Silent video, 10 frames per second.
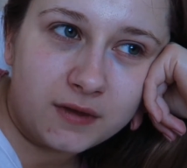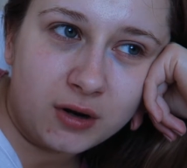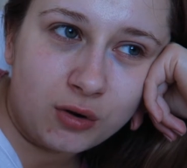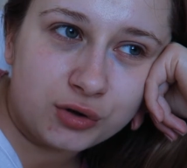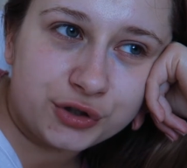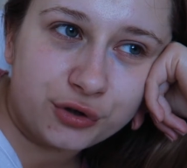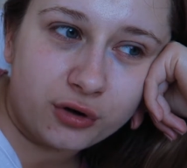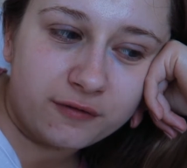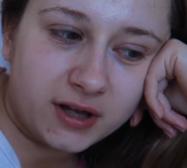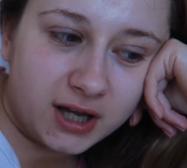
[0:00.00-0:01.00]
the long and
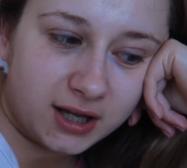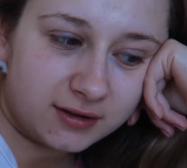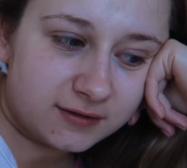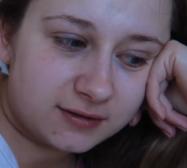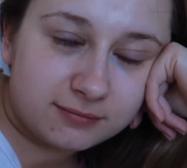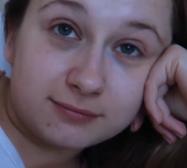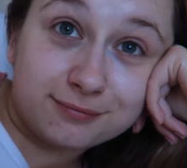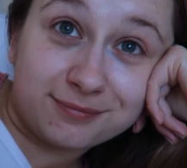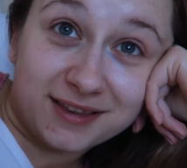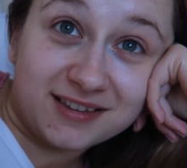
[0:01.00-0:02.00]
short of it is,
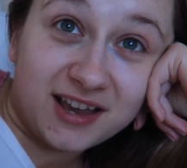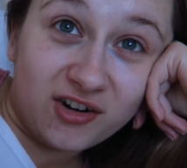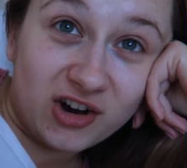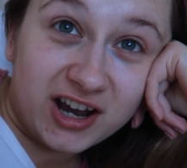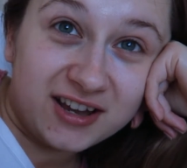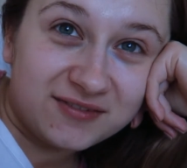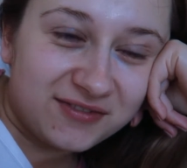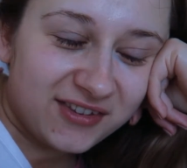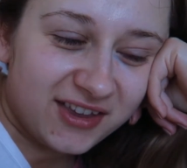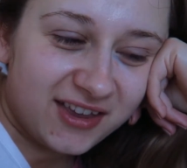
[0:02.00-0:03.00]
that's Carrie,
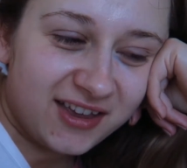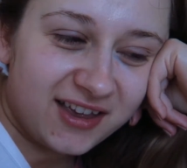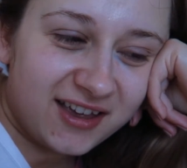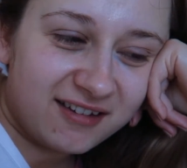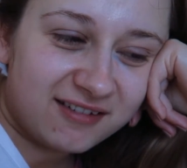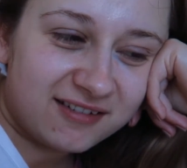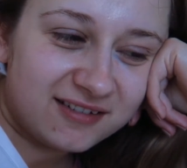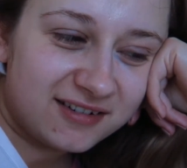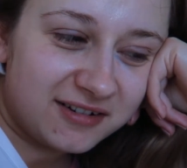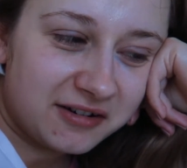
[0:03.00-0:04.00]
hang
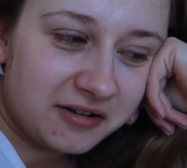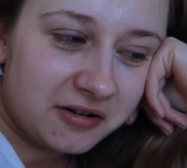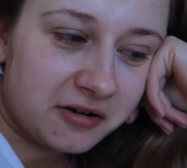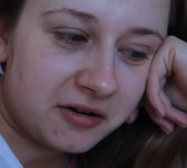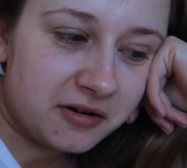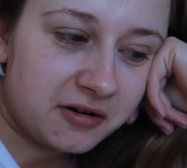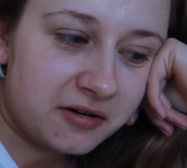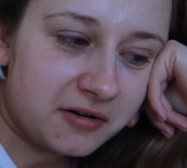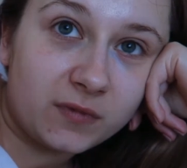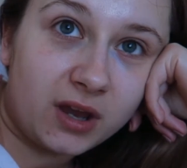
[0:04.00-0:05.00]
on,
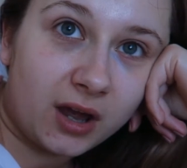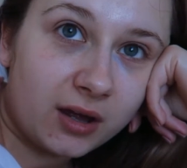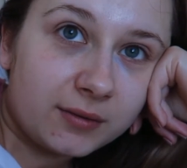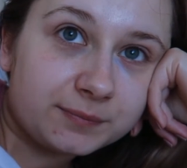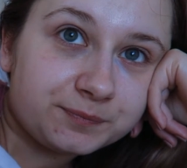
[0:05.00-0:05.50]
yeah.